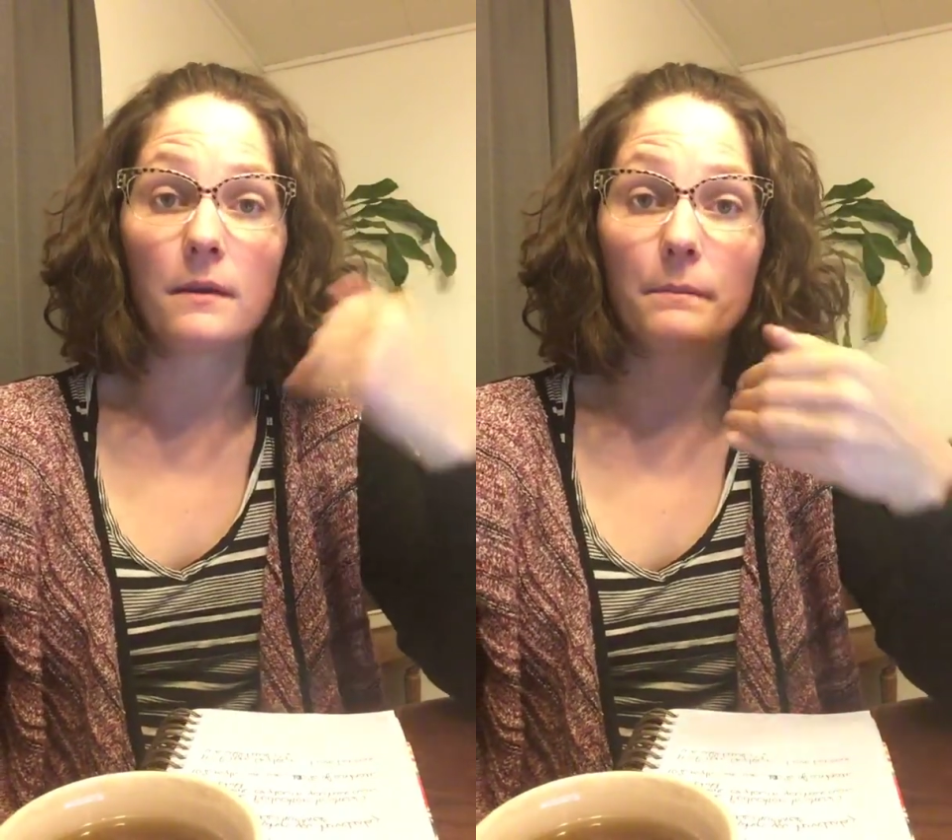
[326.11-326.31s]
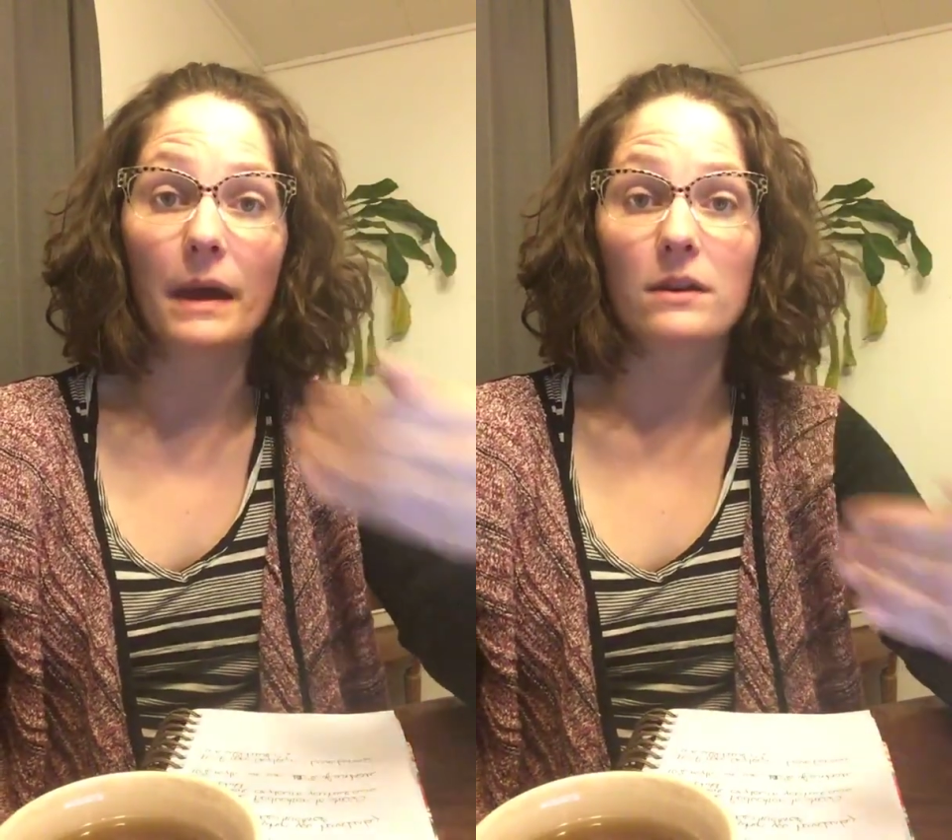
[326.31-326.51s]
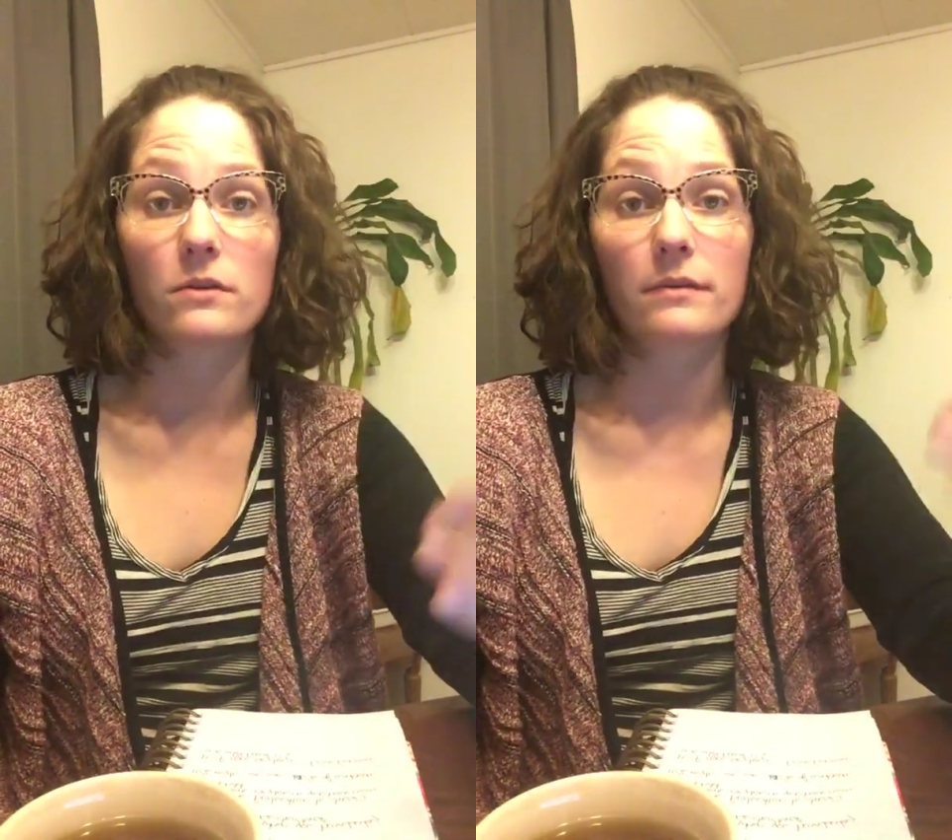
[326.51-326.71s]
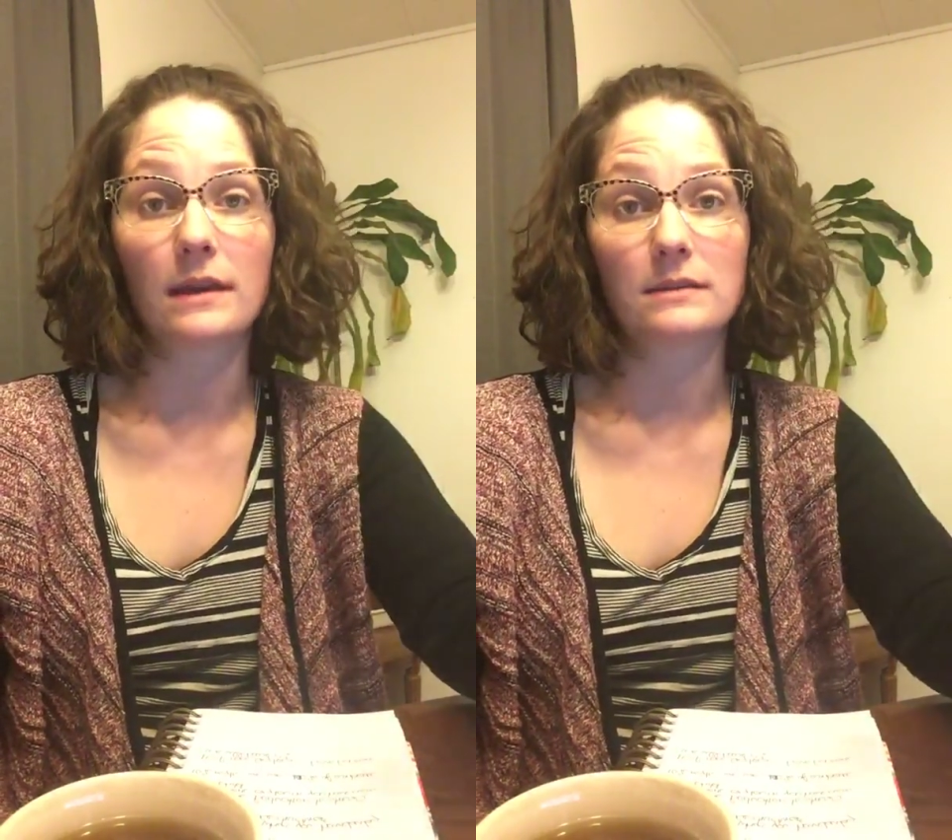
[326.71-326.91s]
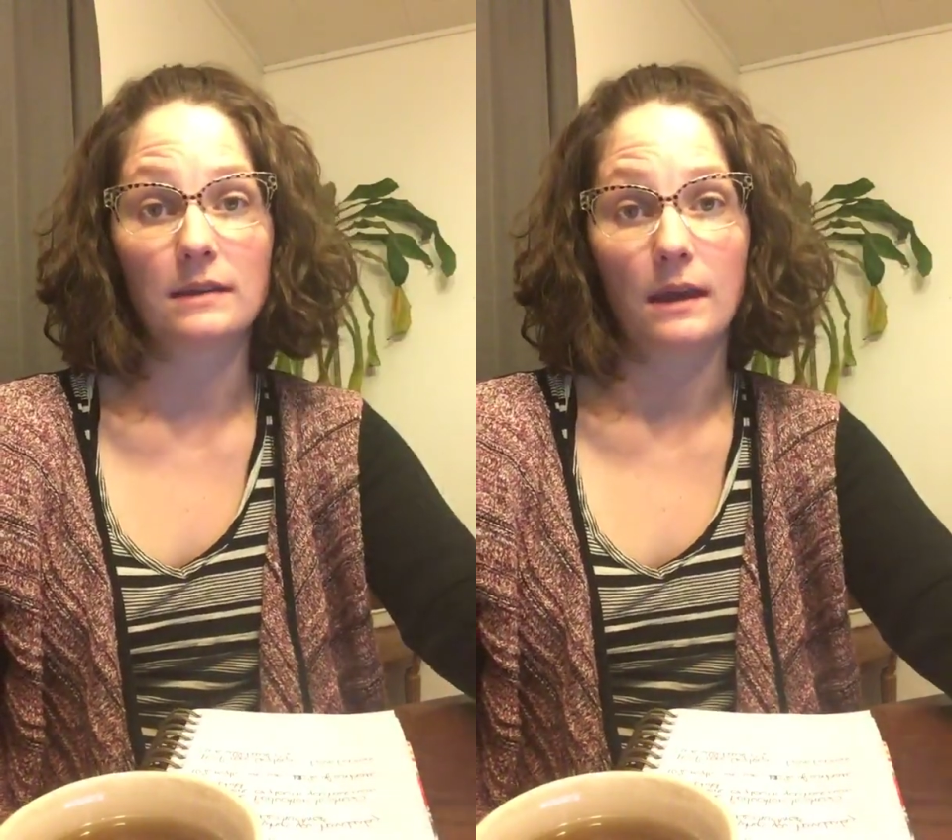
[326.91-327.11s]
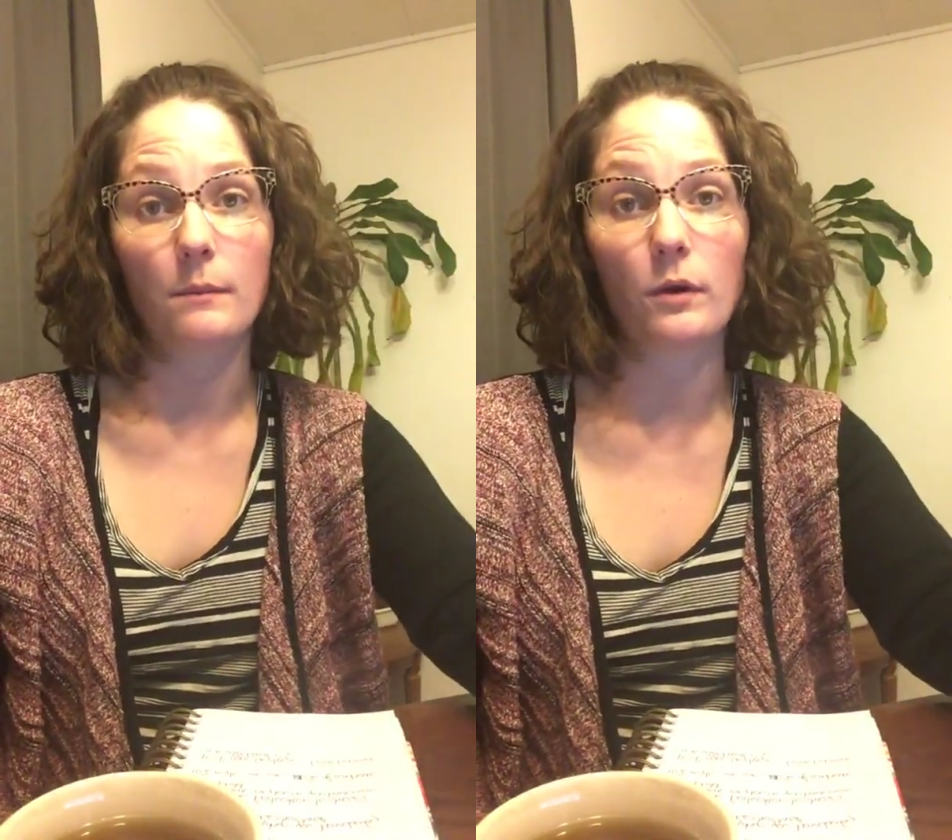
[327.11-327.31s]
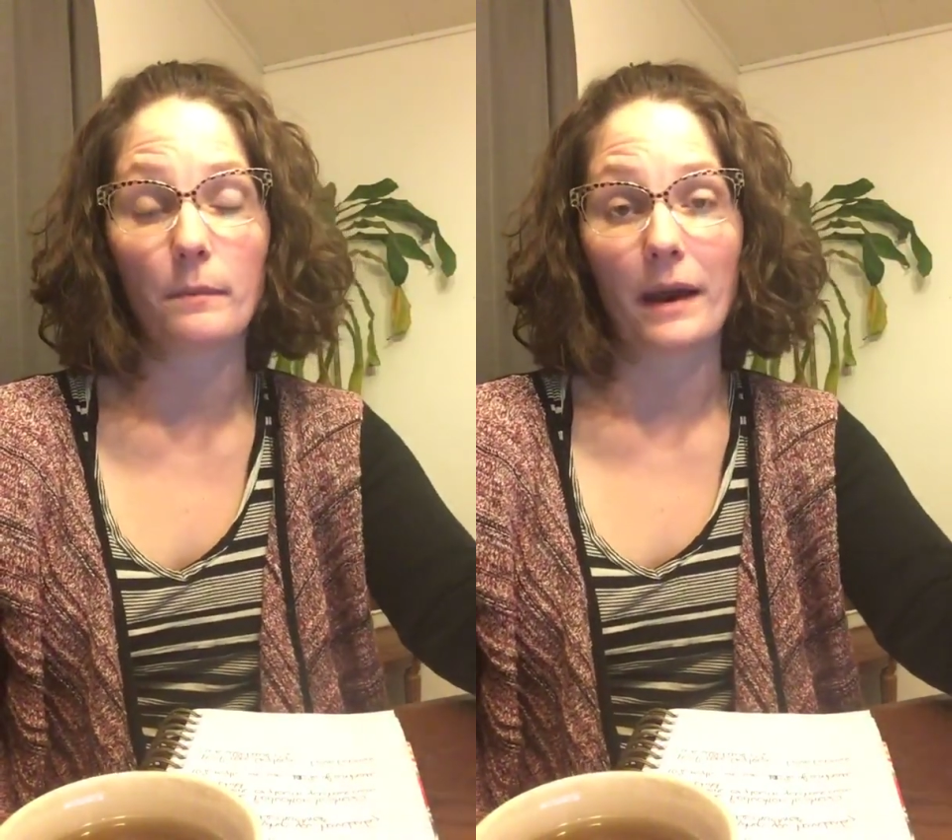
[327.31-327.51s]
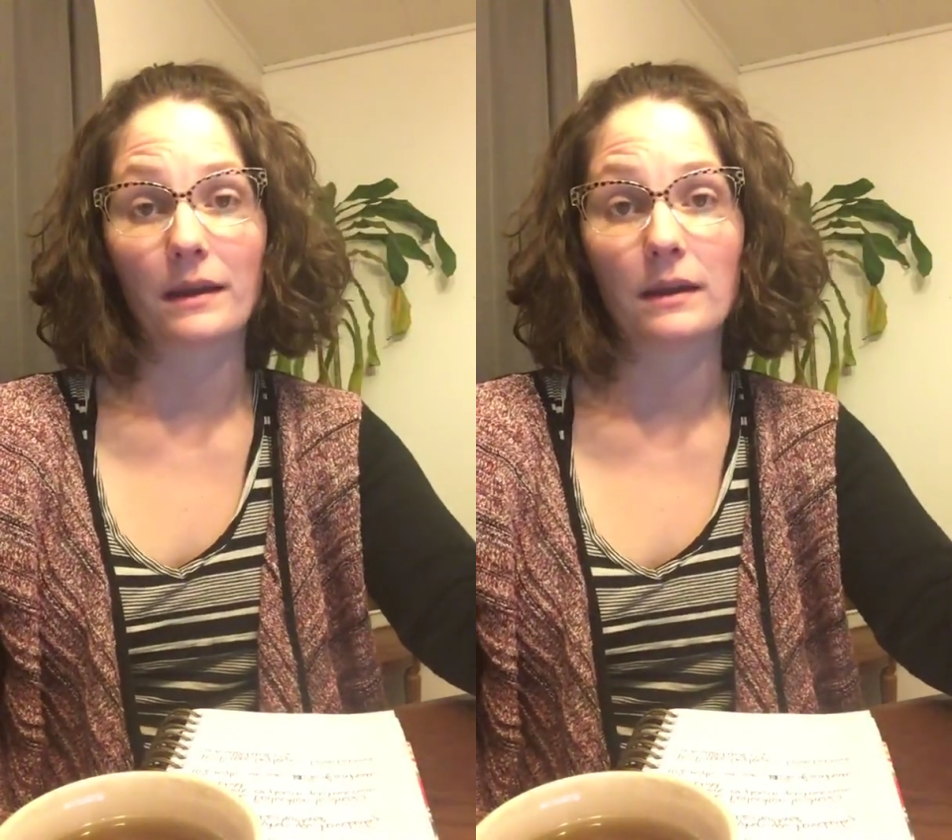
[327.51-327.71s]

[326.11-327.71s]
better things that get put back